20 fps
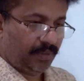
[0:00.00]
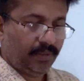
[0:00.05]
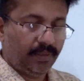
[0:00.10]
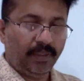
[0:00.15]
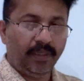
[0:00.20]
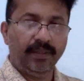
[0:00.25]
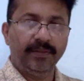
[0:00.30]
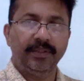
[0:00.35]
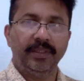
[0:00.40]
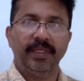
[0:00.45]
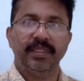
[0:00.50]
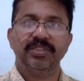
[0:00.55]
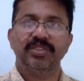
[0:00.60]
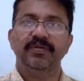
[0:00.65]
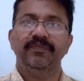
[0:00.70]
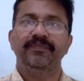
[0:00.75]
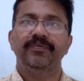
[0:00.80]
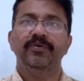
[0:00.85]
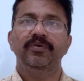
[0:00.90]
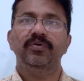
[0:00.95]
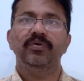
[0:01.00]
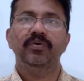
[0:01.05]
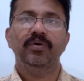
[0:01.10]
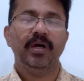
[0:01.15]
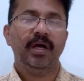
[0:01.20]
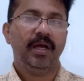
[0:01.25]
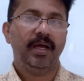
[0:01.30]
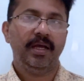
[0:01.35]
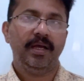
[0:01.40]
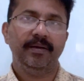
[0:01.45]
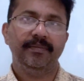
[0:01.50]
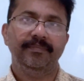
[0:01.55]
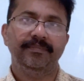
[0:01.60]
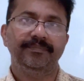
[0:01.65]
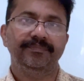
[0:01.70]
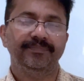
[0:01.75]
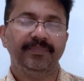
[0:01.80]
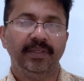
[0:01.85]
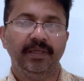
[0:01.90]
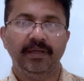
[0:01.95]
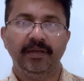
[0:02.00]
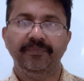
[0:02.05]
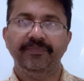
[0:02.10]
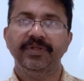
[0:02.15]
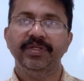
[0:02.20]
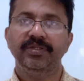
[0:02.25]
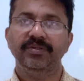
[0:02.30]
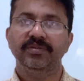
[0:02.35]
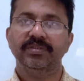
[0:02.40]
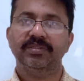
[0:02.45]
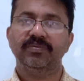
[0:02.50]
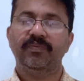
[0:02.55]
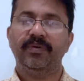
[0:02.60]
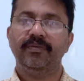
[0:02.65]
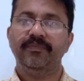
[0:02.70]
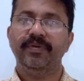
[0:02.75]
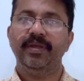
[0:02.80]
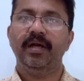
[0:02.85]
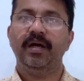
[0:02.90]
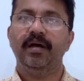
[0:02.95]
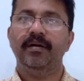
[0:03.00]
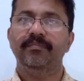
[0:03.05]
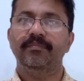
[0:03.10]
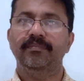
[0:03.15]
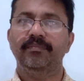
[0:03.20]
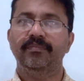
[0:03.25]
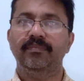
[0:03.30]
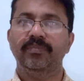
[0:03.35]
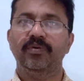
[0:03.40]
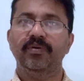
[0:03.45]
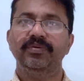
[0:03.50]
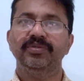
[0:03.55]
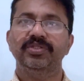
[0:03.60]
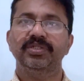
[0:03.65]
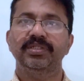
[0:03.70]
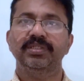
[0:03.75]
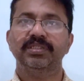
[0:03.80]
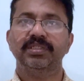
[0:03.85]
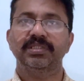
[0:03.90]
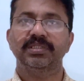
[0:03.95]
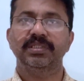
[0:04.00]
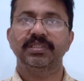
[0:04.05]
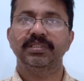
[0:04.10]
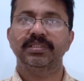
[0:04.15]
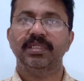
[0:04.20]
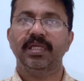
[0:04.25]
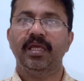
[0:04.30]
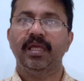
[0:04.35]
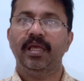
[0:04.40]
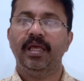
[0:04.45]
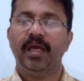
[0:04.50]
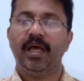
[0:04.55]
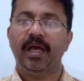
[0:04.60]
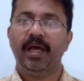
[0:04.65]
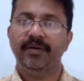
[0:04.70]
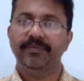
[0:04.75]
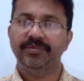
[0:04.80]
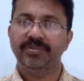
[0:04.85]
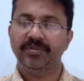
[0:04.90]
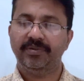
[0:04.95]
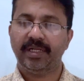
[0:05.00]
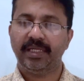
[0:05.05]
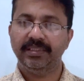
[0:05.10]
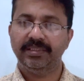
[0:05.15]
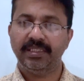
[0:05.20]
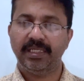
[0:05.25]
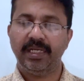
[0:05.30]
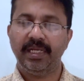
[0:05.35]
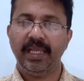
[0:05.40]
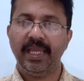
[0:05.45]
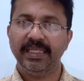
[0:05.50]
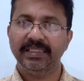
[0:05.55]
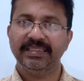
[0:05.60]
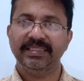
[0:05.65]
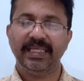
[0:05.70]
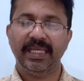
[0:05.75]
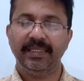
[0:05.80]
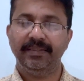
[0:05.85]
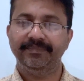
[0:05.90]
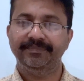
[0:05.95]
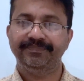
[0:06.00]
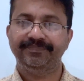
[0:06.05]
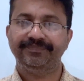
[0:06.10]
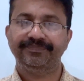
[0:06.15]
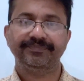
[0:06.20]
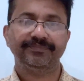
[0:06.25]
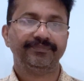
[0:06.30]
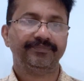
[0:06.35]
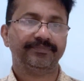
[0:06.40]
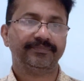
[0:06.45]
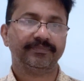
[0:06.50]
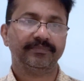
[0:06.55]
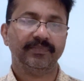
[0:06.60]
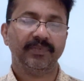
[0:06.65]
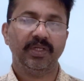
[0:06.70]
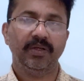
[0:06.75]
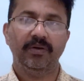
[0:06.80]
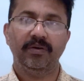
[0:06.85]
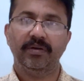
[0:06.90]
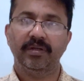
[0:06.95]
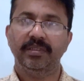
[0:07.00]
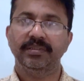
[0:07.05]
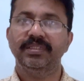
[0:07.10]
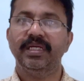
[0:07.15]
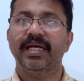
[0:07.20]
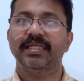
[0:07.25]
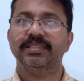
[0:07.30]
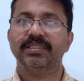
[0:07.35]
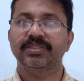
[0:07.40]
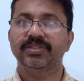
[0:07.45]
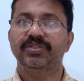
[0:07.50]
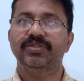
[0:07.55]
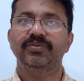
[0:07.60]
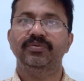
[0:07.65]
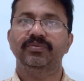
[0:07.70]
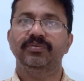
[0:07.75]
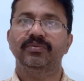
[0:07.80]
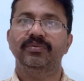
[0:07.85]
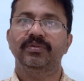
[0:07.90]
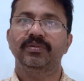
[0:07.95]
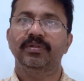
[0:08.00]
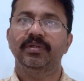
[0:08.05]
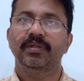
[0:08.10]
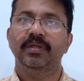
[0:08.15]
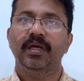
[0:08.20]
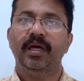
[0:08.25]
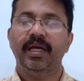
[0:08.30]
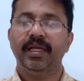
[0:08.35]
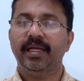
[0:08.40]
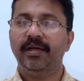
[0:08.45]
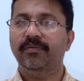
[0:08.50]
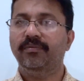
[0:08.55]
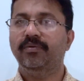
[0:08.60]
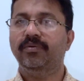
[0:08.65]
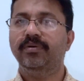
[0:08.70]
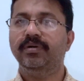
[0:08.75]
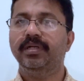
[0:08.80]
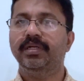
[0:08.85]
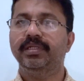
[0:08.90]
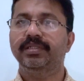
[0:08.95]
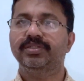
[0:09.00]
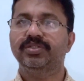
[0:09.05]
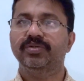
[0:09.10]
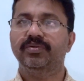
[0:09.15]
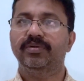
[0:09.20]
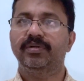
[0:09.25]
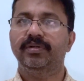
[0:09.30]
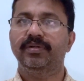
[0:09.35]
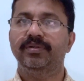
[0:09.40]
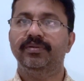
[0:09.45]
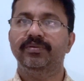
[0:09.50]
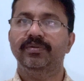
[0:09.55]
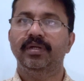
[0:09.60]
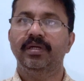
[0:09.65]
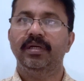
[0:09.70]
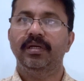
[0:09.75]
In the next few videos, what we are going to discuss is how to write an essay or task 2. I have already told you